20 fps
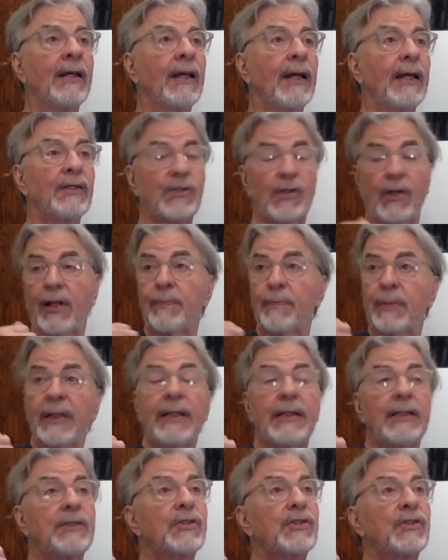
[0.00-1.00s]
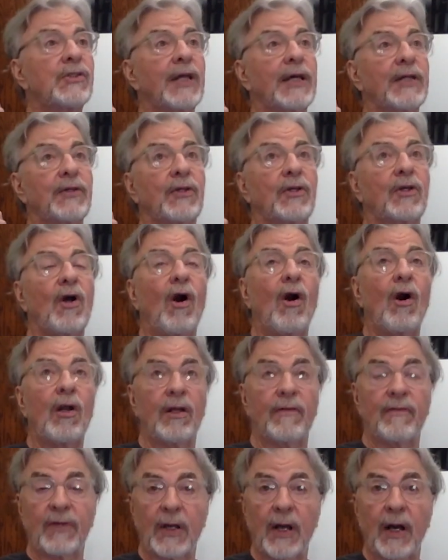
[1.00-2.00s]
And so that means that the call
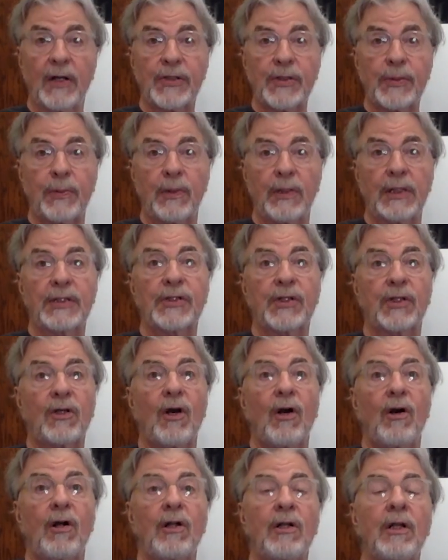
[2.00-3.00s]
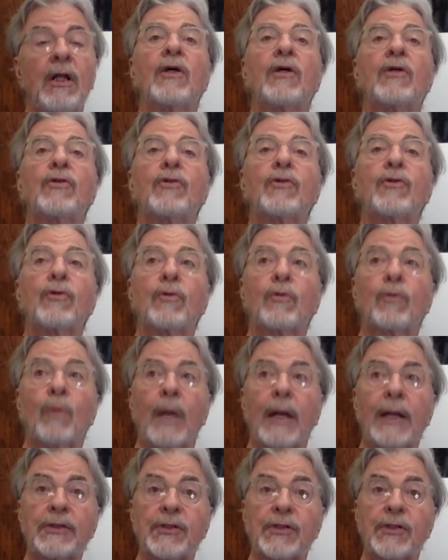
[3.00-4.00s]
of the gospel is the call to
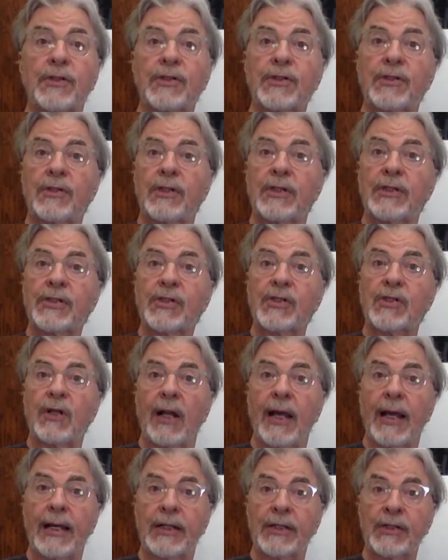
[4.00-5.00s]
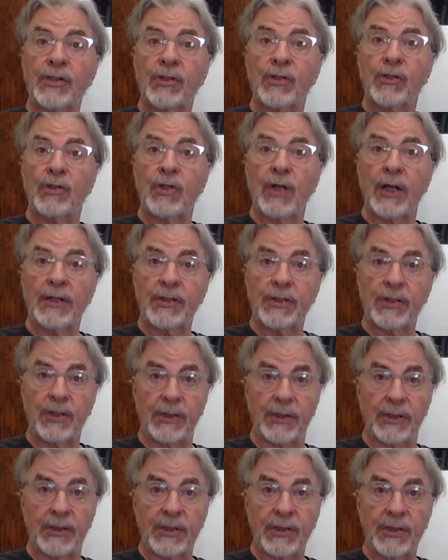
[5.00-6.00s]

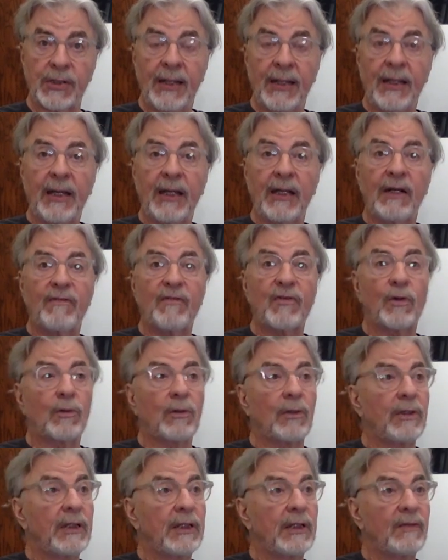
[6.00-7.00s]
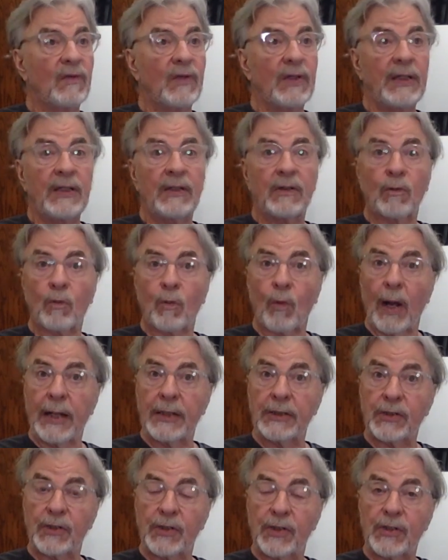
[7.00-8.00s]
righteousness/justice. And if you're living
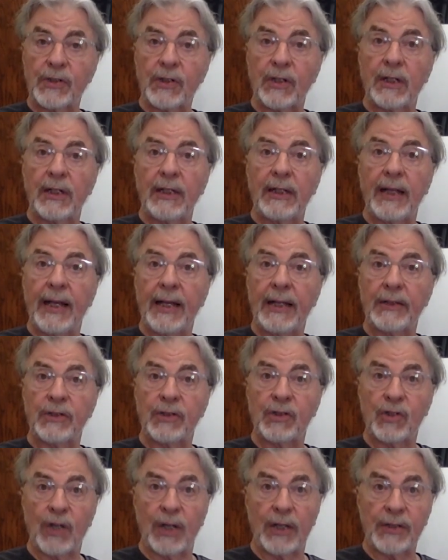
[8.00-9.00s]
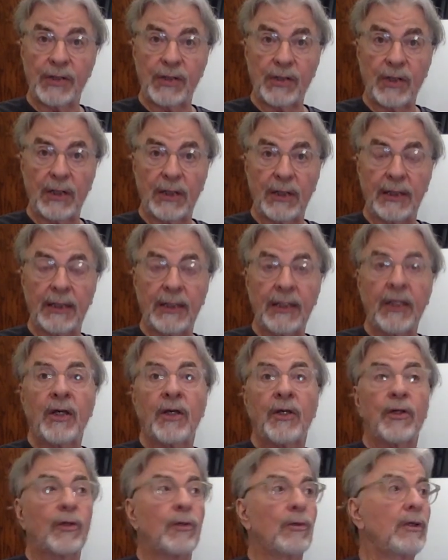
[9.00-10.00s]
righteously and justly,
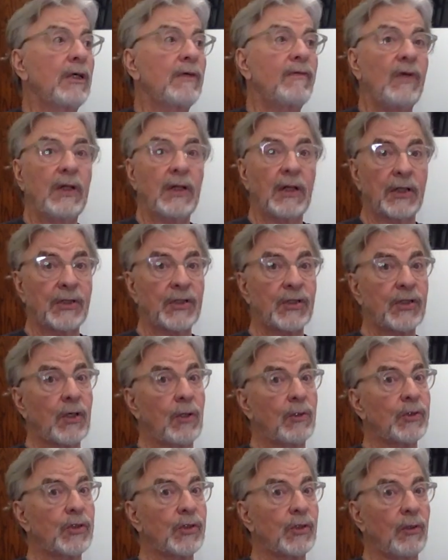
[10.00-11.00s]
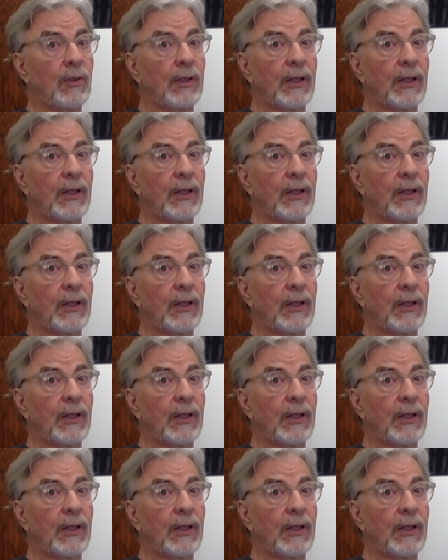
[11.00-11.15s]
you're living a social